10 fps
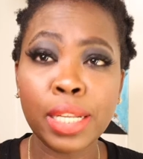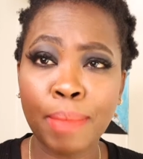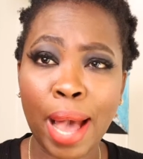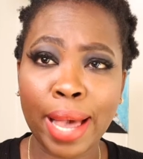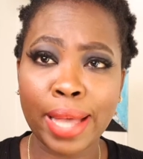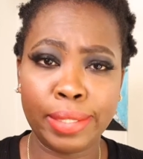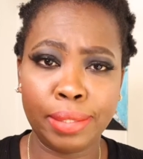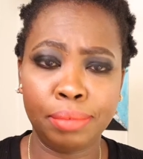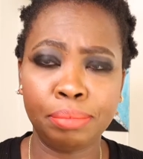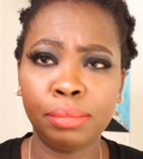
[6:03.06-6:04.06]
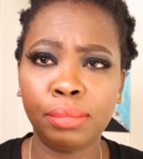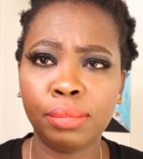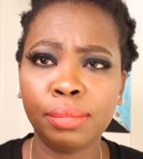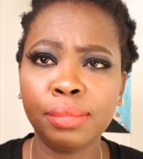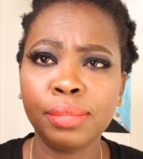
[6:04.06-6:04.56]
market.
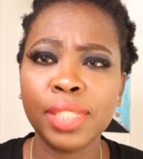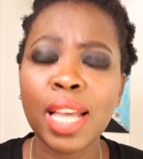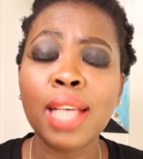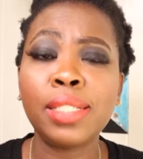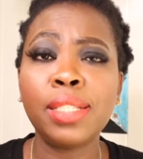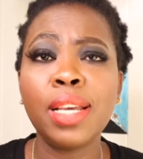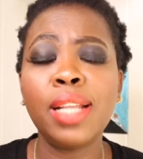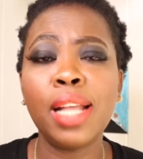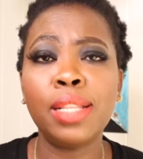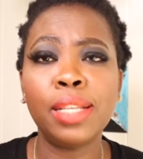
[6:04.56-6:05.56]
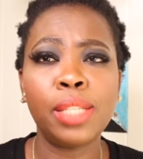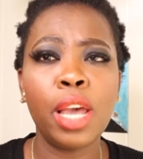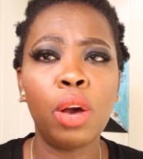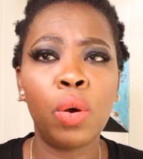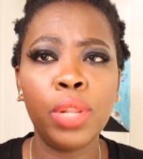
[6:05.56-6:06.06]
I see that they
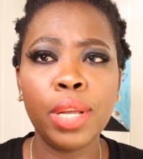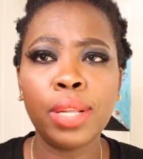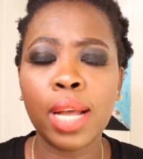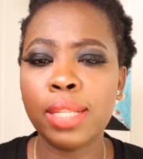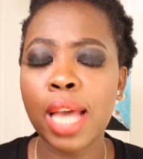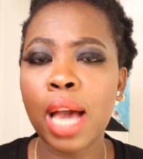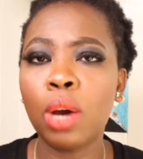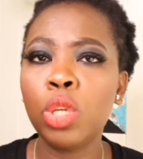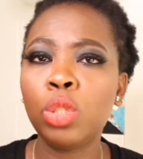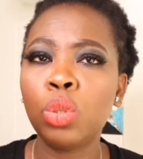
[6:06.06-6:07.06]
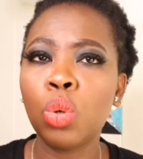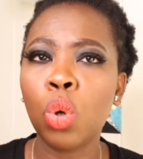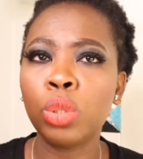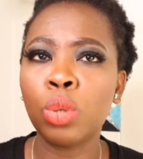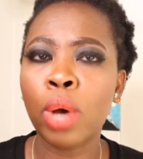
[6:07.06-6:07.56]
say on it that they are going
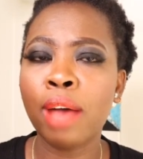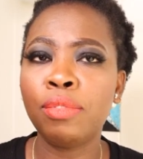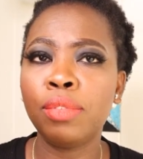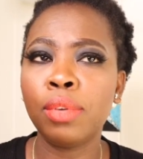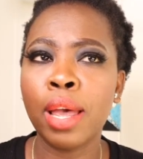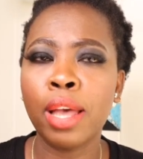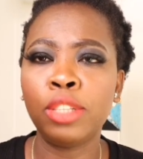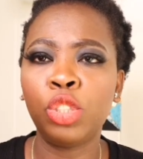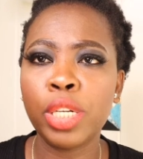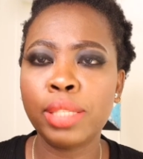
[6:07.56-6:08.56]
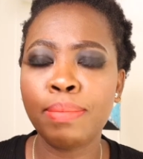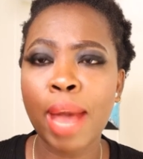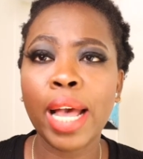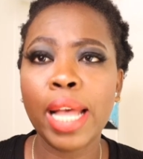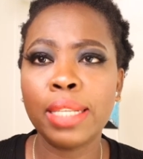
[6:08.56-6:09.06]
to have a street
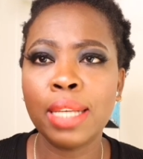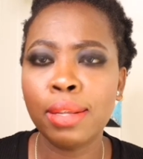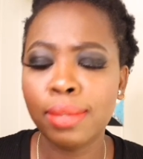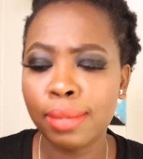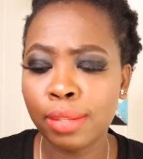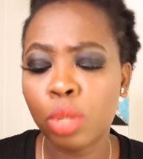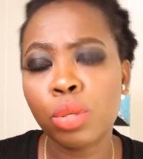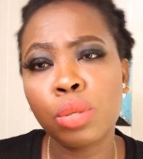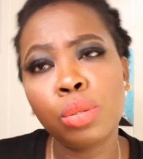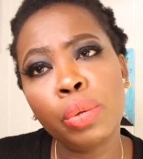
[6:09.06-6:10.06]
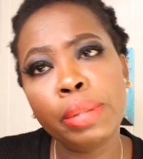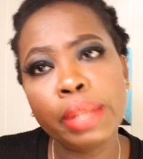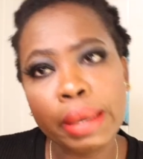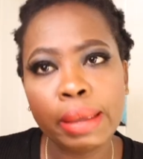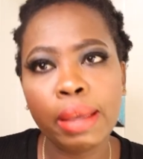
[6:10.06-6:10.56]
market so
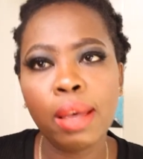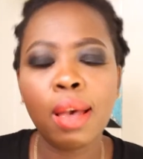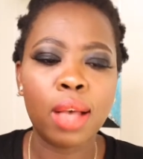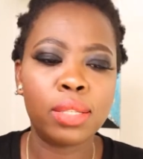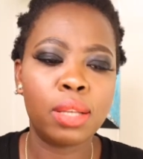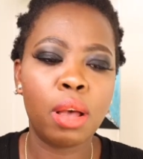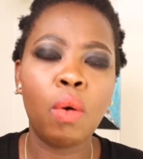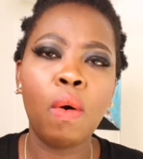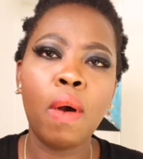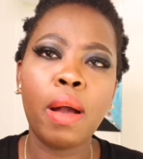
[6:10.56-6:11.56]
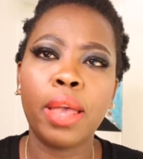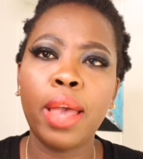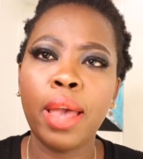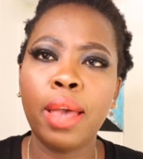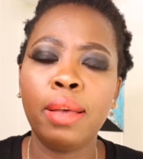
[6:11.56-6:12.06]
day. I said,
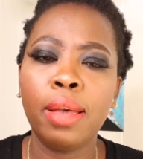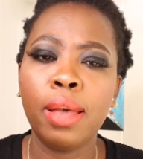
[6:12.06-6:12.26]
"Okay,